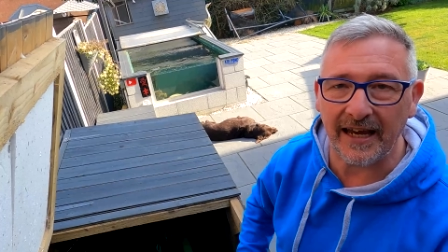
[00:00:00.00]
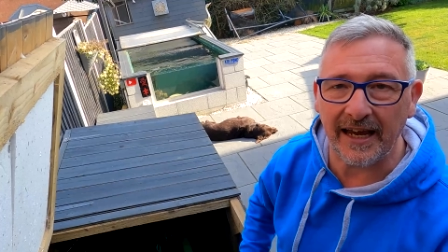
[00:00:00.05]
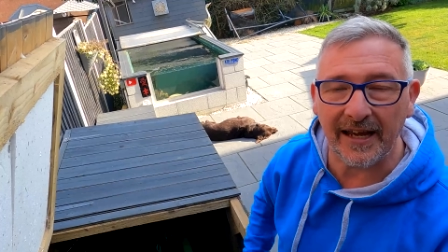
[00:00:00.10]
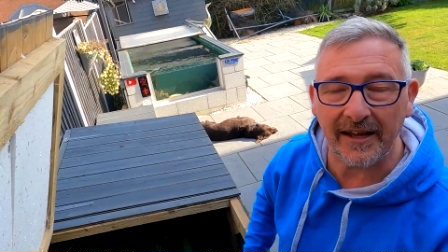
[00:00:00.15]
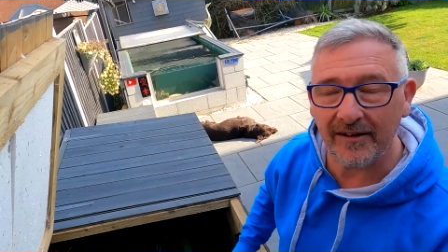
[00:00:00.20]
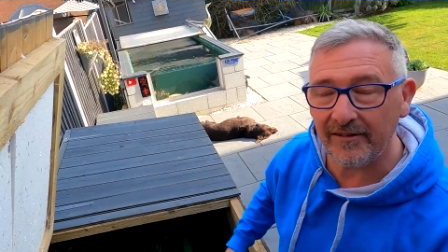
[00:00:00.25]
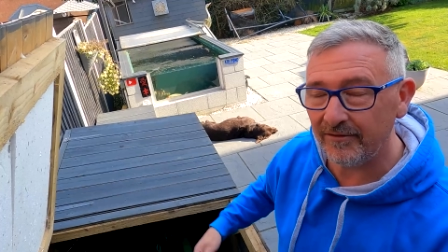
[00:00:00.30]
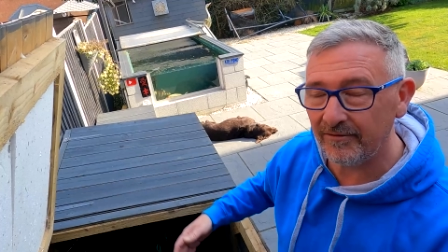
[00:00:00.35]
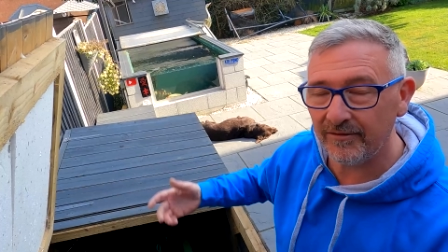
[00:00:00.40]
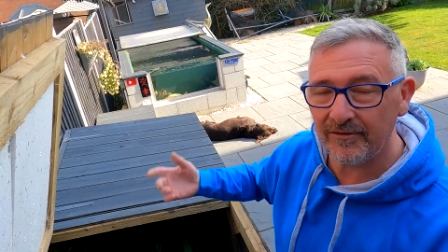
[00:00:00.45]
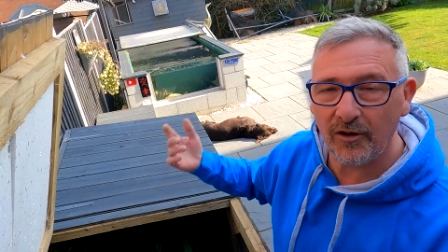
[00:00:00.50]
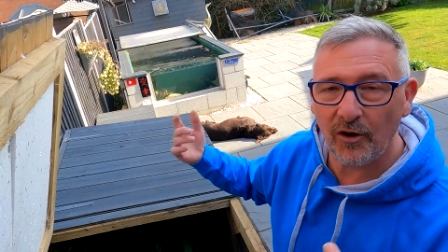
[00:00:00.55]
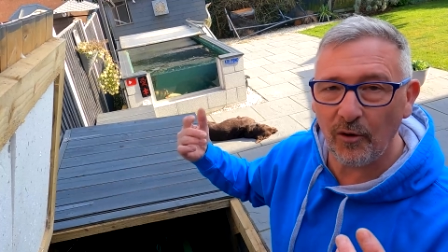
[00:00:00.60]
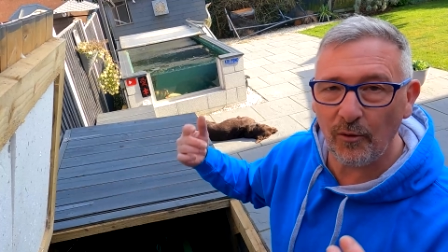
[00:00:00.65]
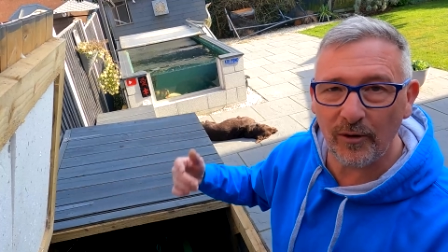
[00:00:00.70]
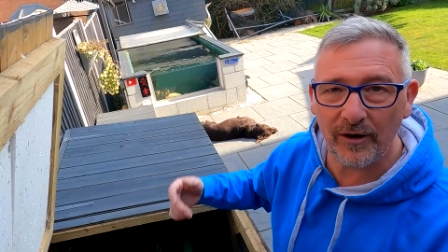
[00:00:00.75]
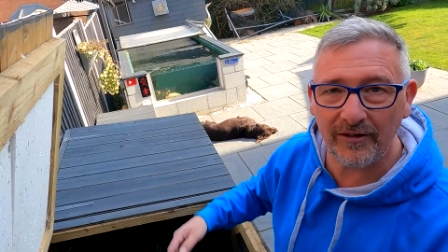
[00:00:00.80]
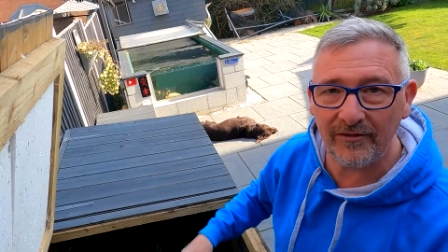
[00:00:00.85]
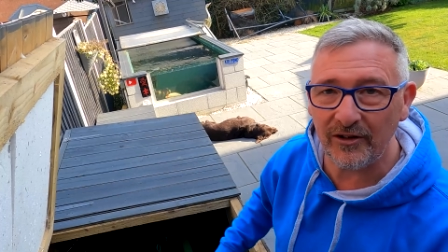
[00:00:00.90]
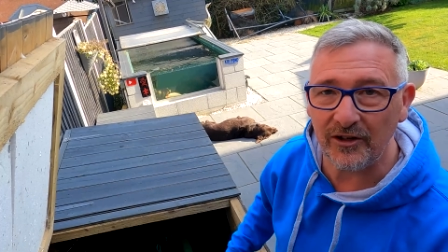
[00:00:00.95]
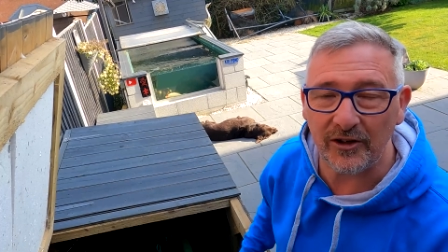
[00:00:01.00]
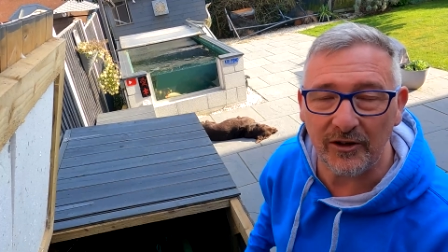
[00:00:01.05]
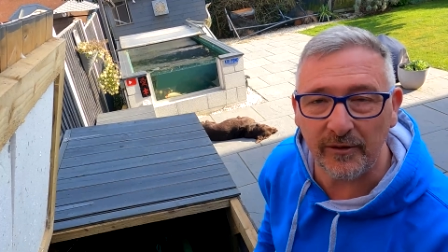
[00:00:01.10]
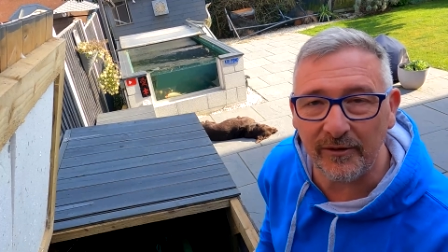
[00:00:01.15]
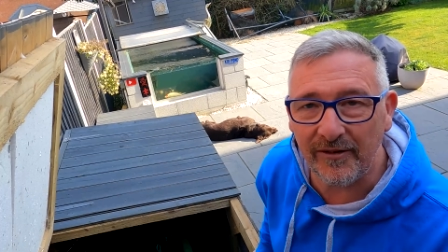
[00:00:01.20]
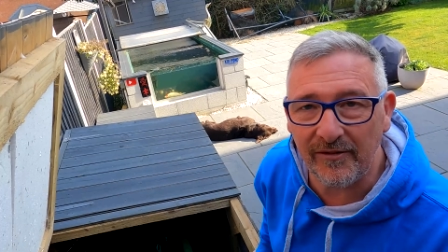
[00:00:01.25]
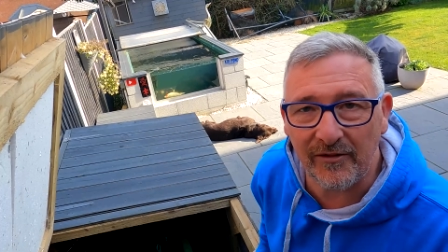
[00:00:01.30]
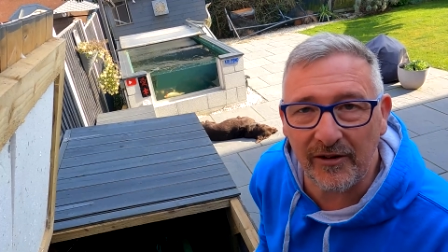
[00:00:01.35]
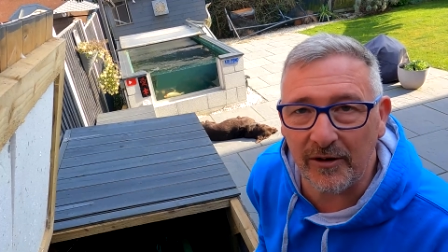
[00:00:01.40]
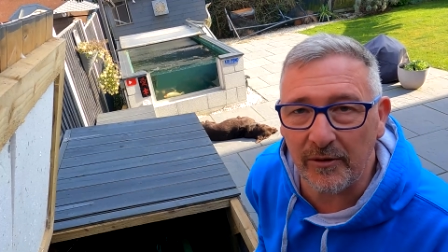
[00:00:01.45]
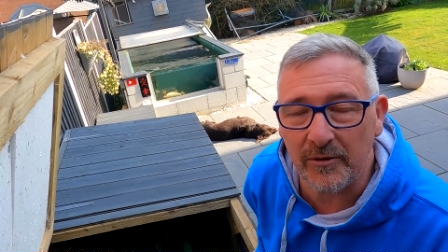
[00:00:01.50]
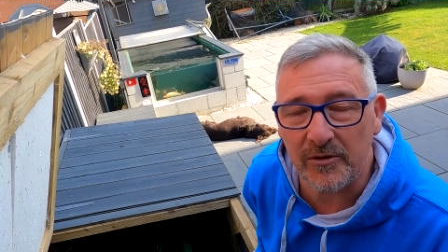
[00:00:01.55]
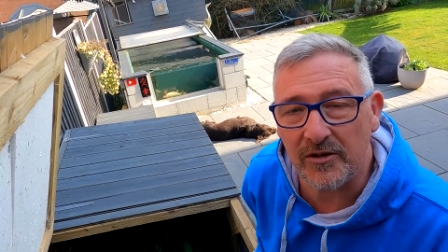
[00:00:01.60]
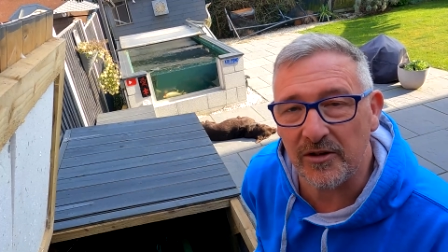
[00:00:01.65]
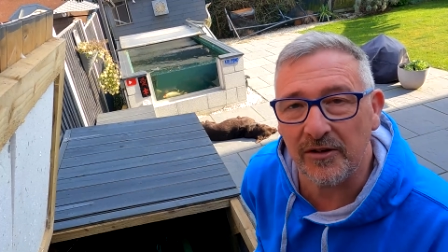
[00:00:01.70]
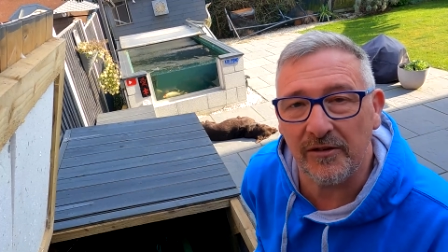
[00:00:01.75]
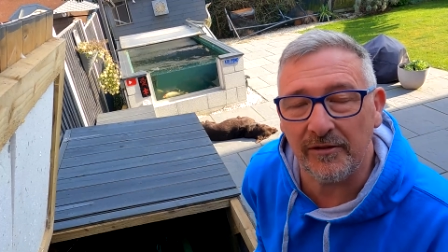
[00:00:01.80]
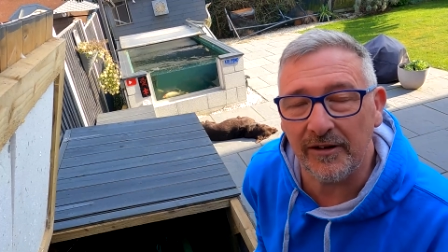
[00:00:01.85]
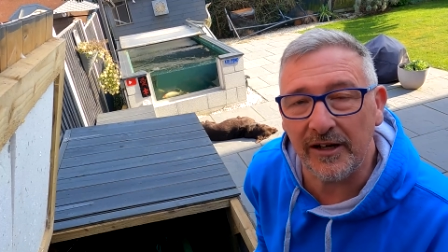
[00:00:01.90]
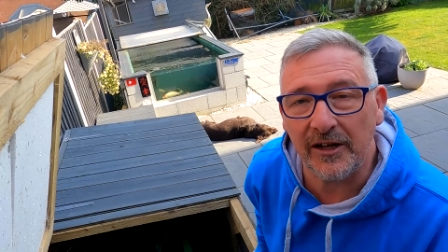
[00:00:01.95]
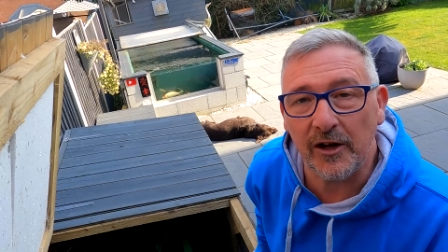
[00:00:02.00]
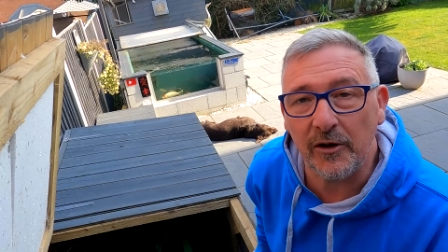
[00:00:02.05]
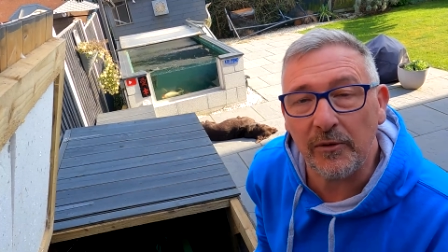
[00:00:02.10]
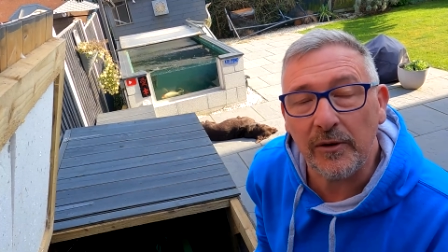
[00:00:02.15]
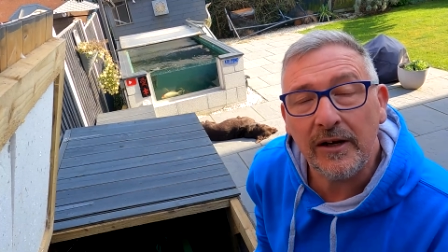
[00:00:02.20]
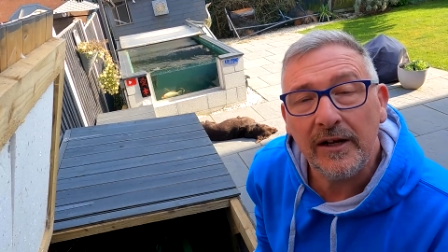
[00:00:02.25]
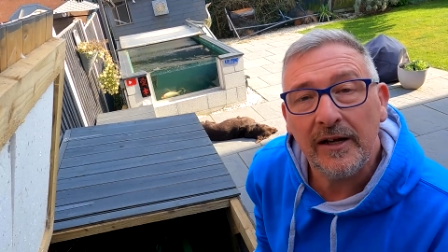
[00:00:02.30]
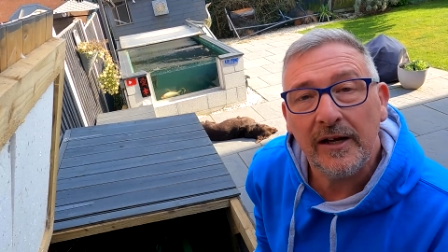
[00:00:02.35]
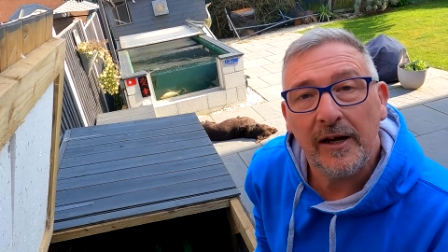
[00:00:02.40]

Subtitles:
again, or whatever you do. I've never had one, so I don't really know.